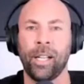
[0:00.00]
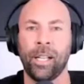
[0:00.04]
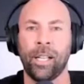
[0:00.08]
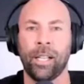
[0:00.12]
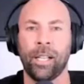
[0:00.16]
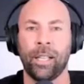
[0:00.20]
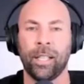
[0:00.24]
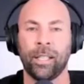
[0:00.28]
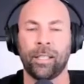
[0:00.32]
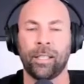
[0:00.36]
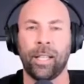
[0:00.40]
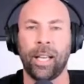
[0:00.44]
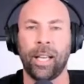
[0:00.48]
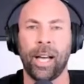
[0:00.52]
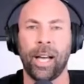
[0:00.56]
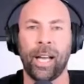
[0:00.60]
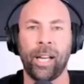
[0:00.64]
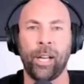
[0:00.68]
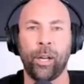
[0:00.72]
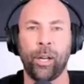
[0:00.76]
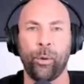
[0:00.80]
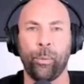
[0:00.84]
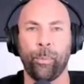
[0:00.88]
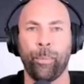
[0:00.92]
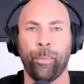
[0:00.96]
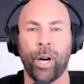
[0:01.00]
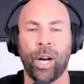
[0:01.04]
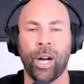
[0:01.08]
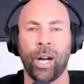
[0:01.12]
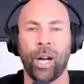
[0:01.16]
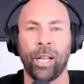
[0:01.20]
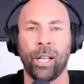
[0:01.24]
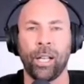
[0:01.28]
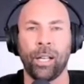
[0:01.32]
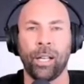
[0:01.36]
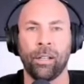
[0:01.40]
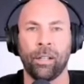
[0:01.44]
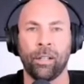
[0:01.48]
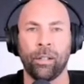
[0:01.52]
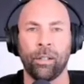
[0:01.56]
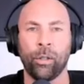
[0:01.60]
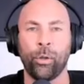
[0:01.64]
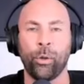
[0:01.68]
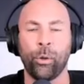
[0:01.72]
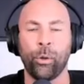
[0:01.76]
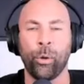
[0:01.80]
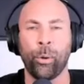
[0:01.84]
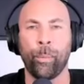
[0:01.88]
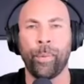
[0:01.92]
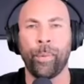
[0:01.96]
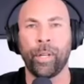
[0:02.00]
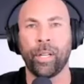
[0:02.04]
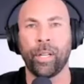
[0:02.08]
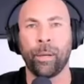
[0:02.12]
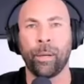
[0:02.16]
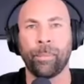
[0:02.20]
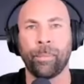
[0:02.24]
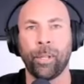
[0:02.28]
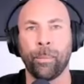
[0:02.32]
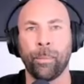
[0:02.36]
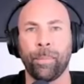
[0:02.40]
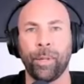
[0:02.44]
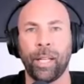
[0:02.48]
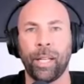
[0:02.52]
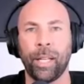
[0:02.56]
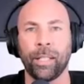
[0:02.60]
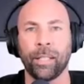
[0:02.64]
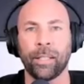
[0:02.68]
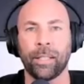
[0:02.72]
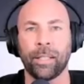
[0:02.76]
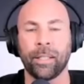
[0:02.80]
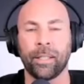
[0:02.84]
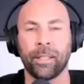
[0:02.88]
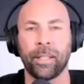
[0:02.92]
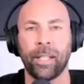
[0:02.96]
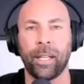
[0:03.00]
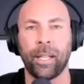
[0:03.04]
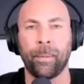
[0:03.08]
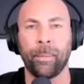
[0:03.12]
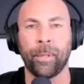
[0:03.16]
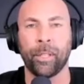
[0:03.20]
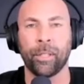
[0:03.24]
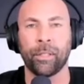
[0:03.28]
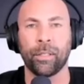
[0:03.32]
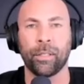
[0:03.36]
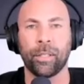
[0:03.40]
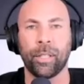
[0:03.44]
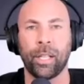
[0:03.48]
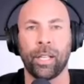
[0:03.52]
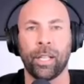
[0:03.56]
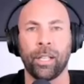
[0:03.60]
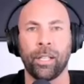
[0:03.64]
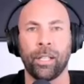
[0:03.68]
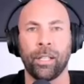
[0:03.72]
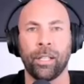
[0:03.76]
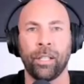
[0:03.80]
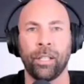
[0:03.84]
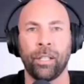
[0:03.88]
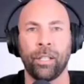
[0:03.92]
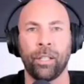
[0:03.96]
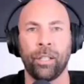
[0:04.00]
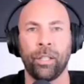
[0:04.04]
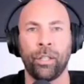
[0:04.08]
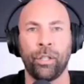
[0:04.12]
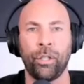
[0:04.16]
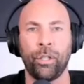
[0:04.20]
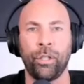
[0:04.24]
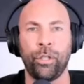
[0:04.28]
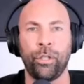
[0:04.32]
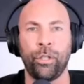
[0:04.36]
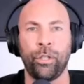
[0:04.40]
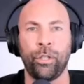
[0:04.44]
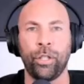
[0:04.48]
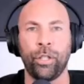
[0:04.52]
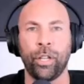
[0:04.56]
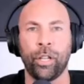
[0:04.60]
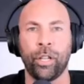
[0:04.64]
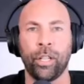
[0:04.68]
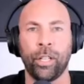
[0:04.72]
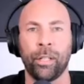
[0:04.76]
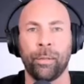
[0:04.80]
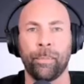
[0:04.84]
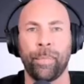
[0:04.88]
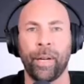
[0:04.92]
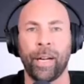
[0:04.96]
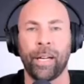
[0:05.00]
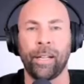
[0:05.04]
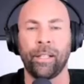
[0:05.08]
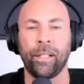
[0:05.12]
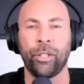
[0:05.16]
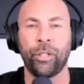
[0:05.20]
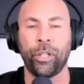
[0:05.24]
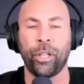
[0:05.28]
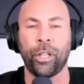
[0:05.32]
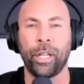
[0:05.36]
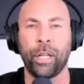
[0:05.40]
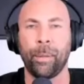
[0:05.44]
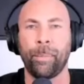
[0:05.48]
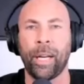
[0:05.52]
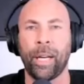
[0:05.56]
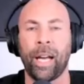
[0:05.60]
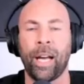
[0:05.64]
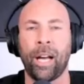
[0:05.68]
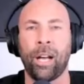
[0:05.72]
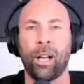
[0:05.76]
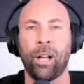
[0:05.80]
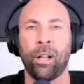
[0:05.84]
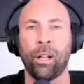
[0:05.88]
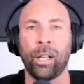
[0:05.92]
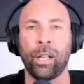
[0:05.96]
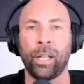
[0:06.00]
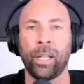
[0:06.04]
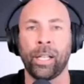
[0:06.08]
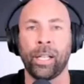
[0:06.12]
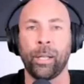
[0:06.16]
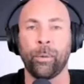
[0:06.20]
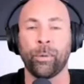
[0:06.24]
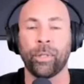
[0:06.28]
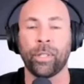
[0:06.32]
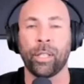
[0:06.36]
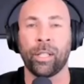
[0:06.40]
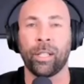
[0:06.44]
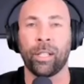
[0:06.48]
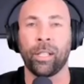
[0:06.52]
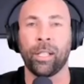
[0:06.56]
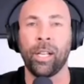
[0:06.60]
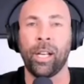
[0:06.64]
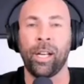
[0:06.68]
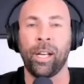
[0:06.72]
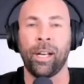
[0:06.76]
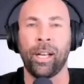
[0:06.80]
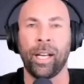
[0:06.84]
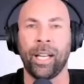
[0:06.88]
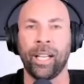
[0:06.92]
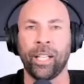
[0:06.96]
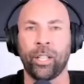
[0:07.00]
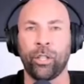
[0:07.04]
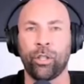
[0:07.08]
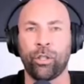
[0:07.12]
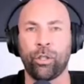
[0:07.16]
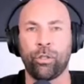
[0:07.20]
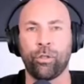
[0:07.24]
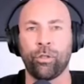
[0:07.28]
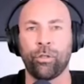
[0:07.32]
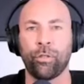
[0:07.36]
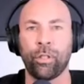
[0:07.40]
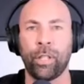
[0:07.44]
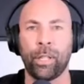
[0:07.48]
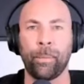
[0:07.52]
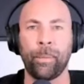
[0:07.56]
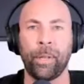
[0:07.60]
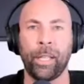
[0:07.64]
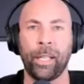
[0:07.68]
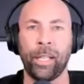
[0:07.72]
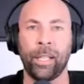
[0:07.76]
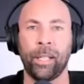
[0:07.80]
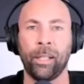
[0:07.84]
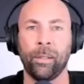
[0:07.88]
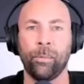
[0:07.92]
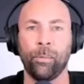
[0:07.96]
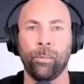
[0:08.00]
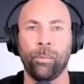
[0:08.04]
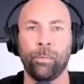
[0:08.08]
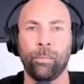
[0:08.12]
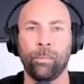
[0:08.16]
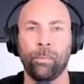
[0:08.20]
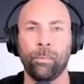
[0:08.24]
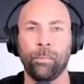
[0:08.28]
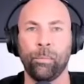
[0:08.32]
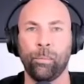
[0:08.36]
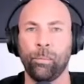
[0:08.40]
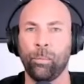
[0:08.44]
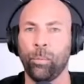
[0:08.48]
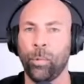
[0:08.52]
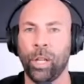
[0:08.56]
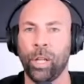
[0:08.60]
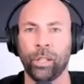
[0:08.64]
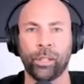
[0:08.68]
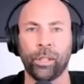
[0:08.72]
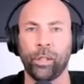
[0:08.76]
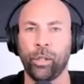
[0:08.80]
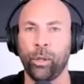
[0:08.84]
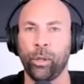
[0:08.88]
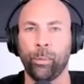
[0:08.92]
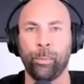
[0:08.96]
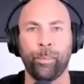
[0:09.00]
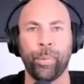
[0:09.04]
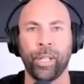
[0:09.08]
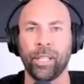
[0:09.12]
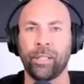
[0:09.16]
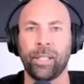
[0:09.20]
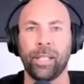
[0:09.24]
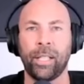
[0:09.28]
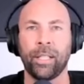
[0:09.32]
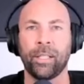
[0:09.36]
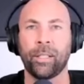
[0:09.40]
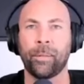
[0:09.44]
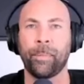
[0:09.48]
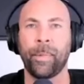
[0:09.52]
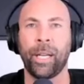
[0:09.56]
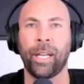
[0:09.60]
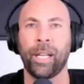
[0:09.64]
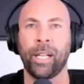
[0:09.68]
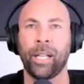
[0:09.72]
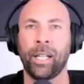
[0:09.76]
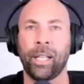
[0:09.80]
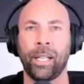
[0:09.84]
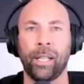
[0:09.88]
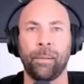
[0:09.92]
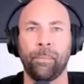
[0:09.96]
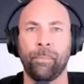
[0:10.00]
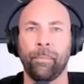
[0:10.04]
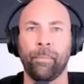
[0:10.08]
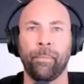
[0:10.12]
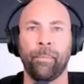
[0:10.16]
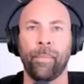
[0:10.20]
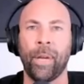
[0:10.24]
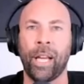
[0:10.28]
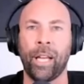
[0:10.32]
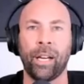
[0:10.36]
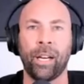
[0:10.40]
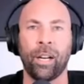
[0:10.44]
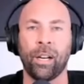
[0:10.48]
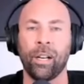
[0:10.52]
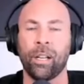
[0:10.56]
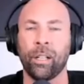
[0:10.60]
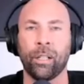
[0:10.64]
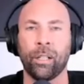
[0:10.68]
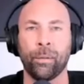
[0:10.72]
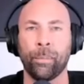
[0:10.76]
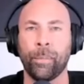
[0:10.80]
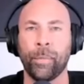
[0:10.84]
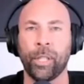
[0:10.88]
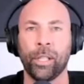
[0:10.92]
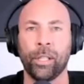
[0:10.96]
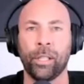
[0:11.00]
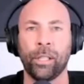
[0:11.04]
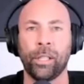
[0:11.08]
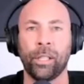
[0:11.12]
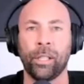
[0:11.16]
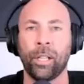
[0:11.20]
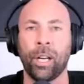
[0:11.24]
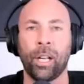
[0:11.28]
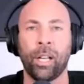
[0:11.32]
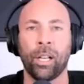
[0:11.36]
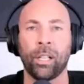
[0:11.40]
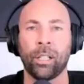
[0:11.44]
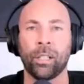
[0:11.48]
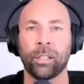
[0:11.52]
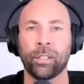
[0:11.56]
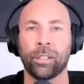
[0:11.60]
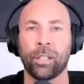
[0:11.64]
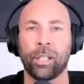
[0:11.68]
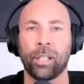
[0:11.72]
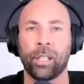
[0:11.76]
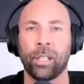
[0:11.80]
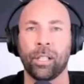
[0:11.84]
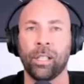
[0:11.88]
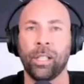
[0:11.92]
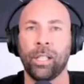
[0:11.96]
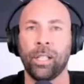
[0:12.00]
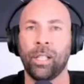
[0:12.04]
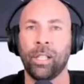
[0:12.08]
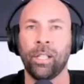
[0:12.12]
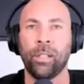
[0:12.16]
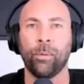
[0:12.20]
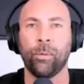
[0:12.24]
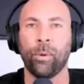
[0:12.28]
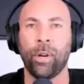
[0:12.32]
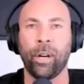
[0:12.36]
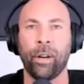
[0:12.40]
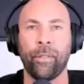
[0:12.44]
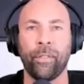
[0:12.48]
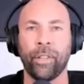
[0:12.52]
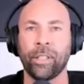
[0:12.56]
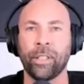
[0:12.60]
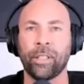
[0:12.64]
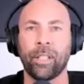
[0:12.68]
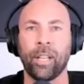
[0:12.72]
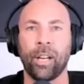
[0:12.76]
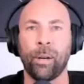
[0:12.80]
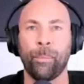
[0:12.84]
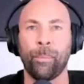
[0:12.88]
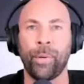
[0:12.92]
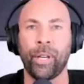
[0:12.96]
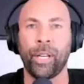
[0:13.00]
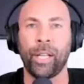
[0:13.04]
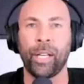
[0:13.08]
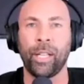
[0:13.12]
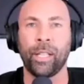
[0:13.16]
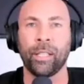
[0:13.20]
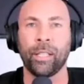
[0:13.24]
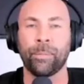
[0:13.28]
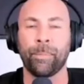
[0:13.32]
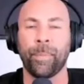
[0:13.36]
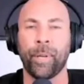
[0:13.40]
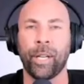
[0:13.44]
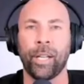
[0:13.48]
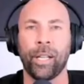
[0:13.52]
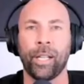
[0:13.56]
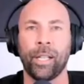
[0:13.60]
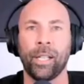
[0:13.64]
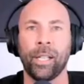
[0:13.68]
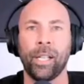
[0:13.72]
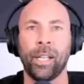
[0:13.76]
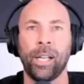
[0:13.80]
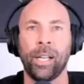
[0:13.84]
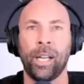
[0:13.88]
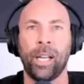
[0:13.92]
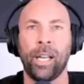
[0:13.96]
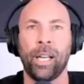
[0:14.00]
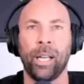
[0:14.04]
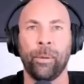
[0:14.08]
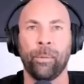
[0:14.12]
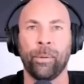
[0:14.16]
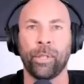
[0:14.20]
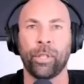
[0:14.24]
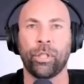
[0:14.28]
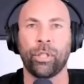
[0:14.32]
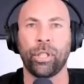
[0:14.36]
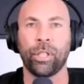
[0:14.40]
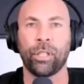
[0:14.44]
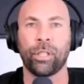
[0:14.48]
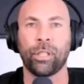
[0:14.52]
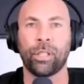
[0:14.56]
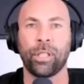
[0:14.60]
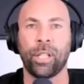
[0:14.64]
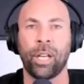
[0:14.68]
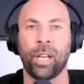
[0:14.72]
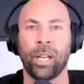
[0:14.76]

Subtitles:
this guy who bought or who opened up the place, his name is Jerry Powell, and he was a extremely well-to-do businessman. He made $100 million on one of his companies, but he was just